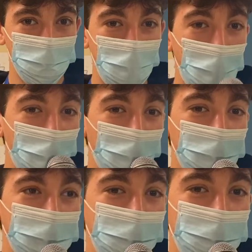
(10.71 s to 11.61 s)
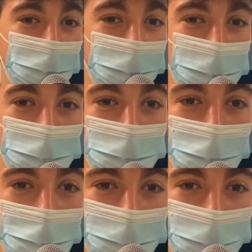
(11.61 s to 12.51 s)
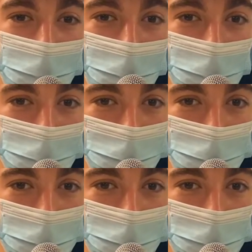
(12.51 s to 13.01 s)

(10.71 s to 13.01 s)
I want a TV for Black Friday.